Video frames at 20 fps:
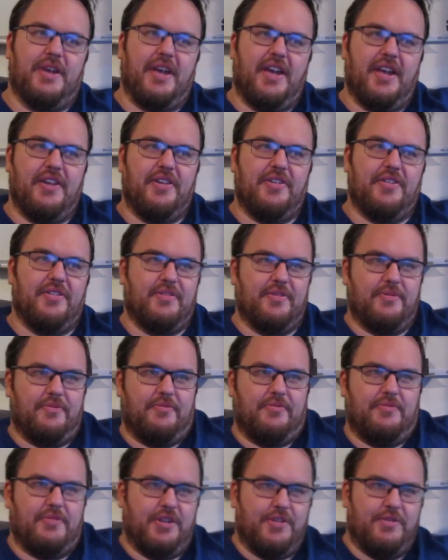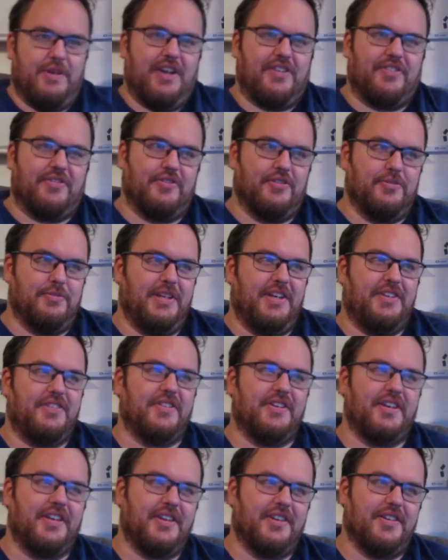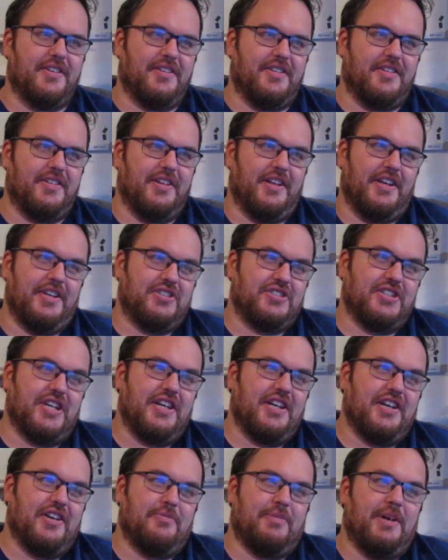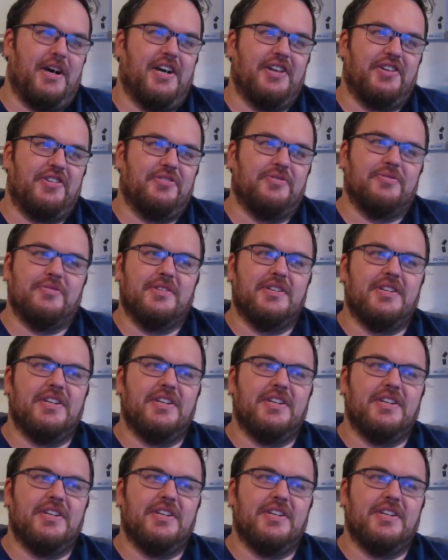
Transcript: and when you asked for a blessing, and the light shined out upon you,